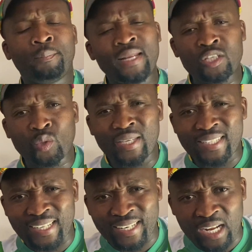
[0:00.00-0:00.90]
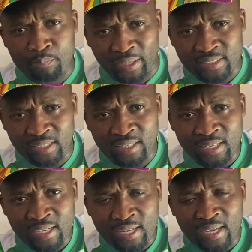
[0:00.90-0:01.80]
please do hit that like
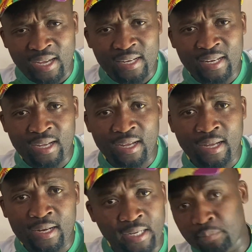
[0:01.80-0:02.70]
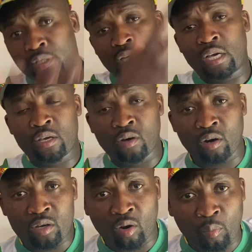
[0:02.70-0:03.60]
button and uh, let me hear
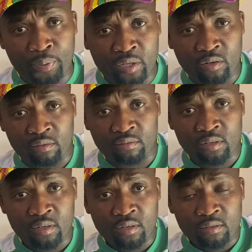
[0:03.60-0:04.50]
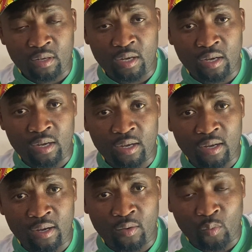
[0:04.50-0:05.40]
your, your opinion.
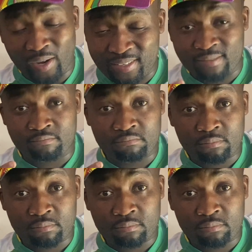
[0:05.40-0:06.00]
Uh, was